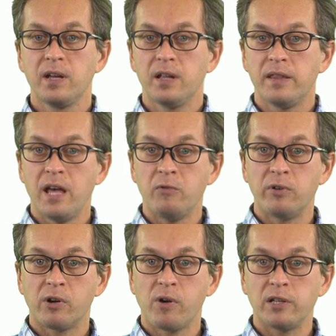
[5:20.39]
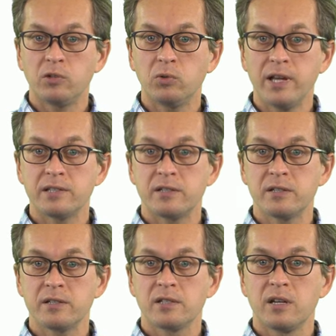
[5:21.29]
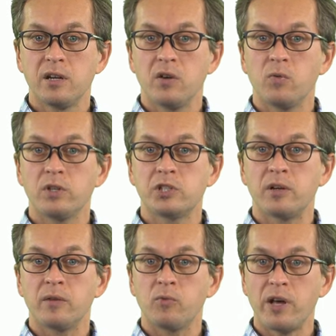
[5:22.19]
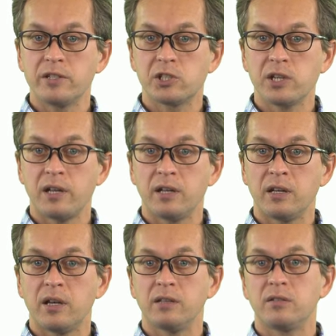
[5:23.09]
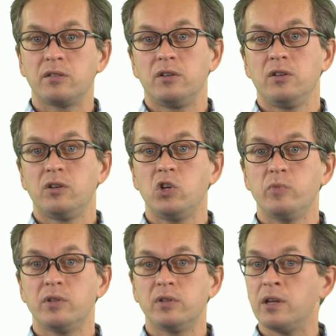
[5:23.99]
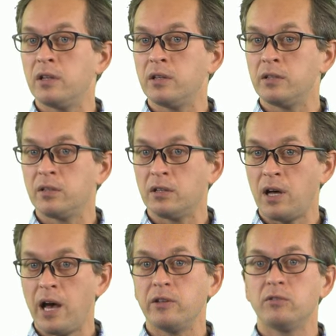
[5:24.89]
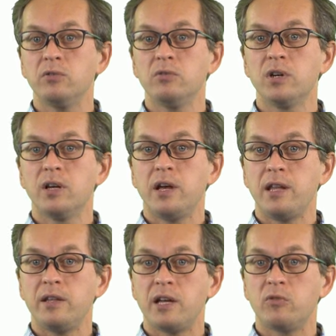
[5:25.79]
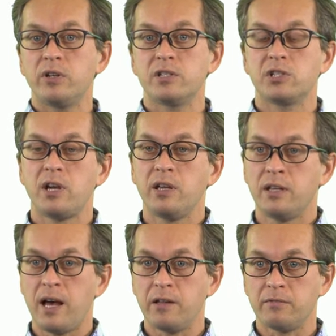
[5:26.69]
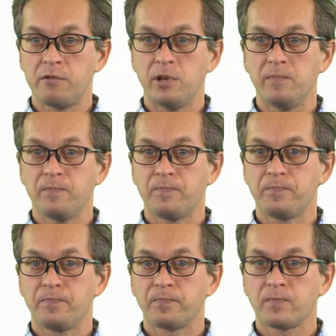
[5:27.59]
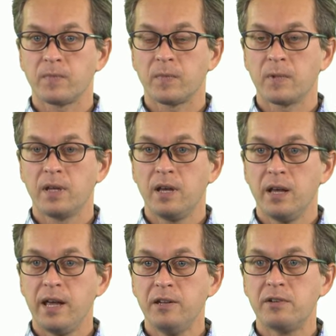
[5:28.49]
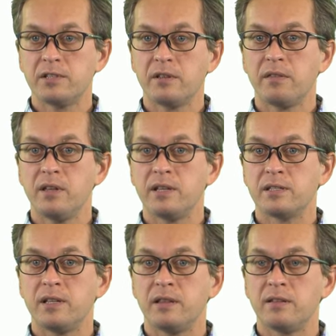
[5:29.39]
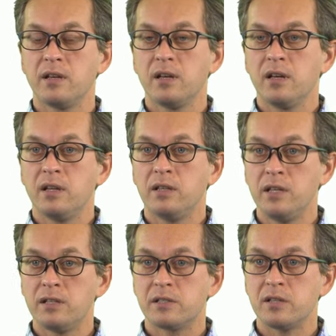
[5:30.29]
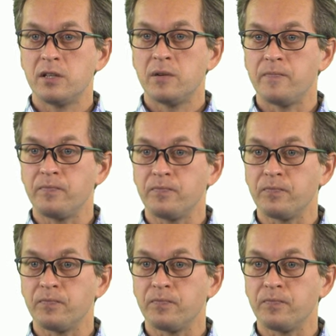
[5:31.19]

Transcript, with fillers: Then we require two lasers, which are one is shining at qubit uh, at ion 2, and the other one is shining at ion 3. Interesting thing is that these um,